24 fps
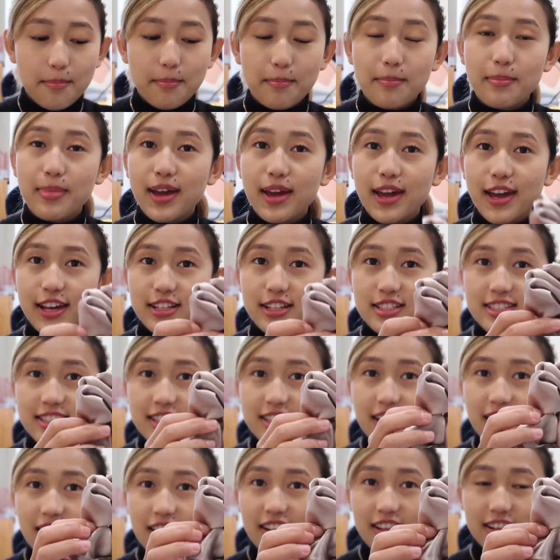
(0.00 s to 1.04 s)
beige
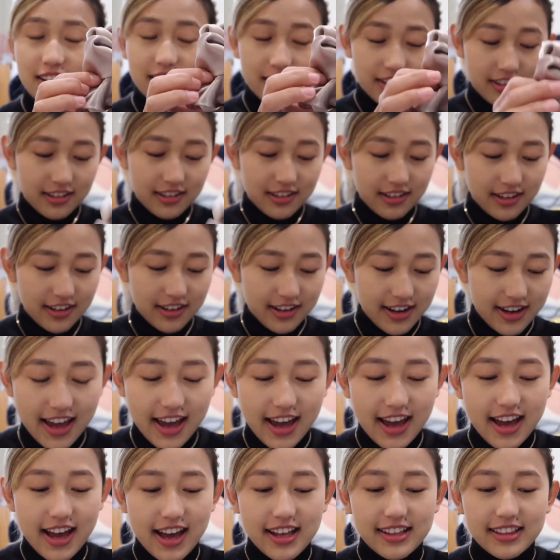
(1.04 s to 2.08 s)
color,
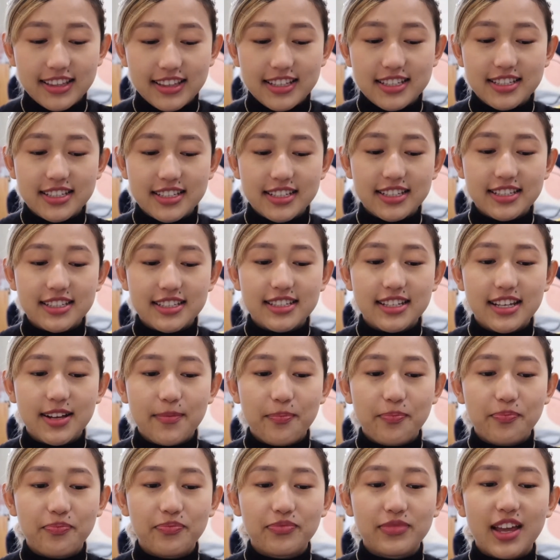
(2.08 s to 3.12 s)
and this is
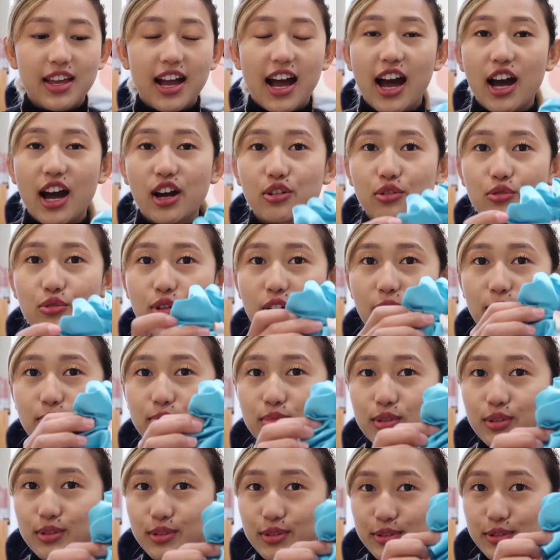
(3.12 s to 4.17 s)
aqua
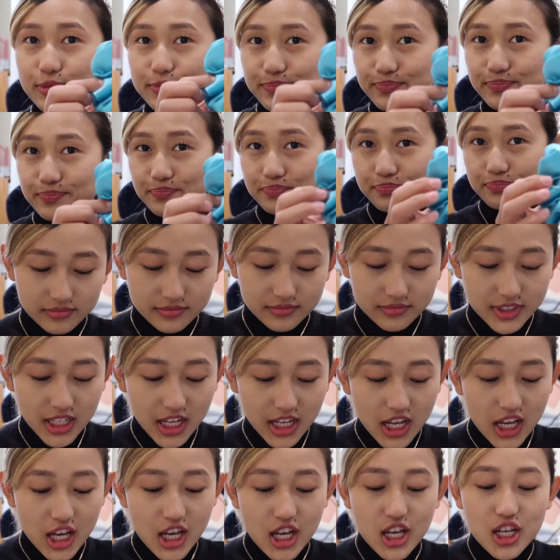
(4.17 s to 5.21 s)
blue.
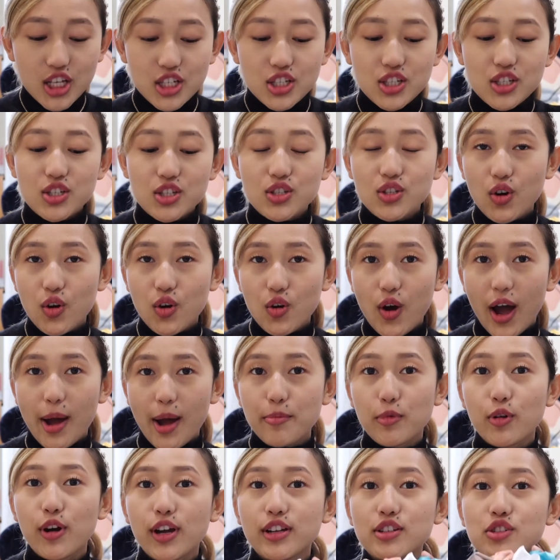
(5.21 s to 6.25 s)
So
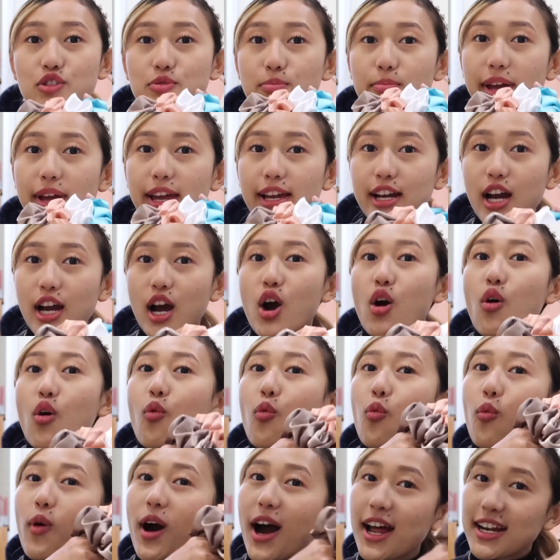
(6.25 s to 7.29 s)
I'm going to make
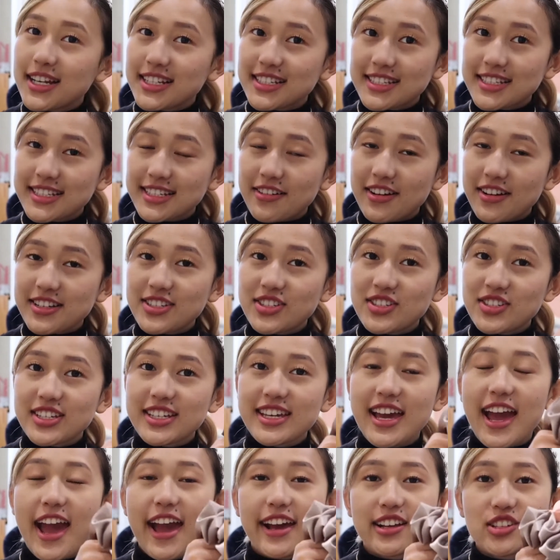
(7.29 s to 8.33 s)
one
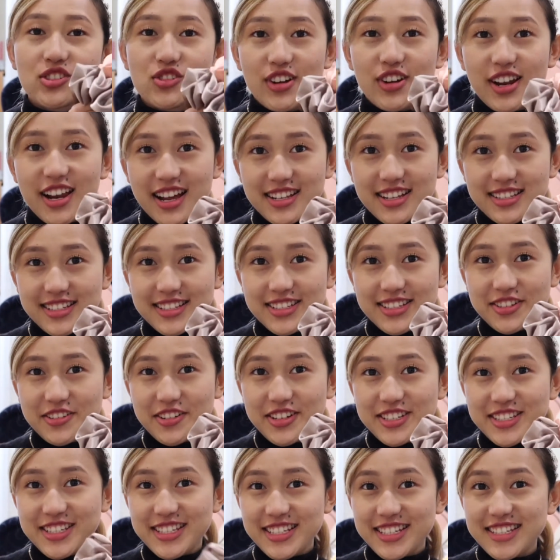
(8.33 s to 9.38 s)
scrunchie, extra large
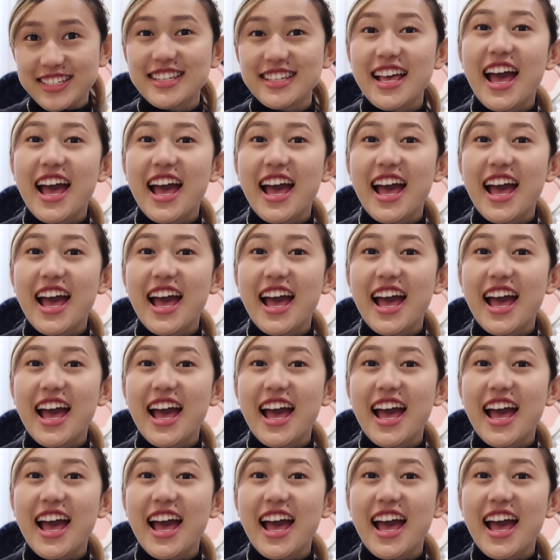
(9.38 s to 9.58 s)
scrunchies,